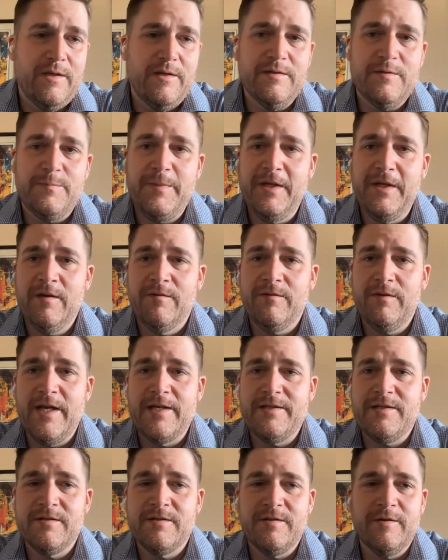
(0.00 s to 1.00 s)
speaking of
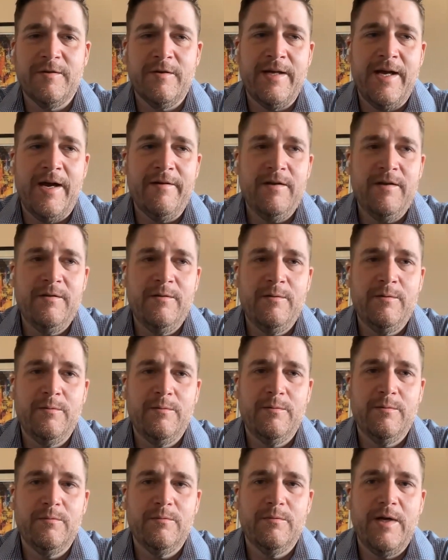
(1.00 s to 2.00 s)
lessons learned, how do
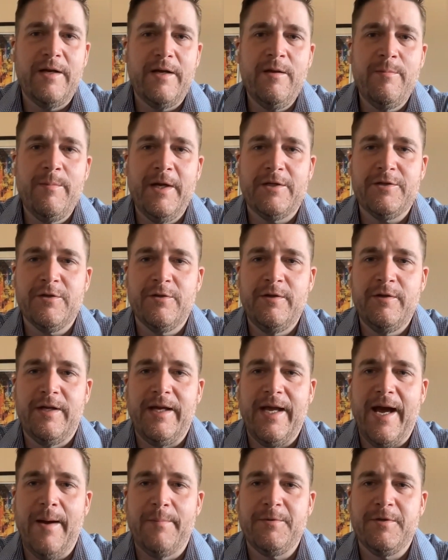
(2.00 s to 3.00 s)
you make sure you
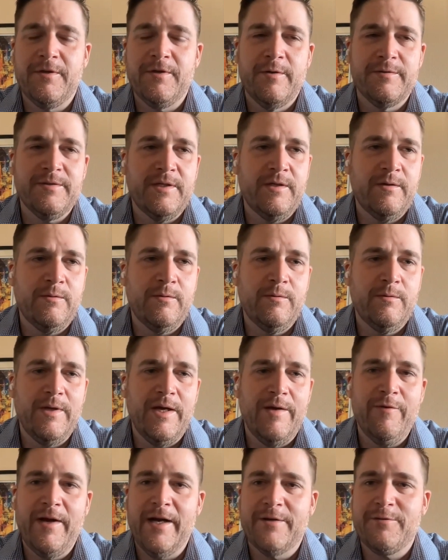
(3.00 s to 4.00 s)
capture those? I know
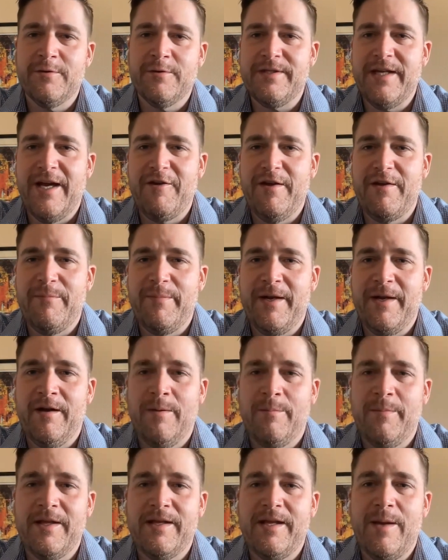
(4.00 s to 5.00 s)
every exercise I've been
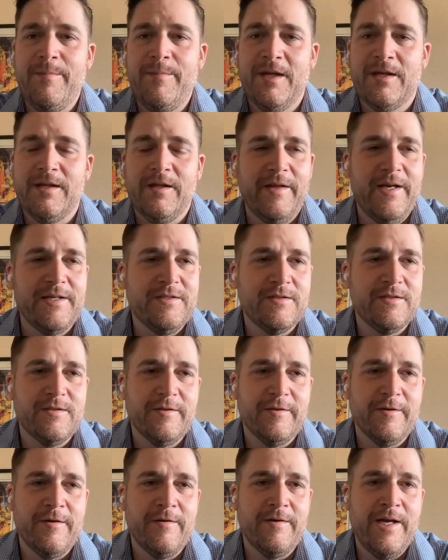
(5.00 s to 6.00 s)
on, by the time you get to lessons
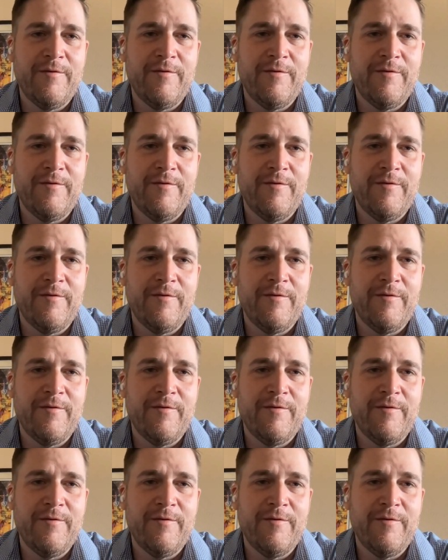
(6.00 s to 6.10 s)
learned,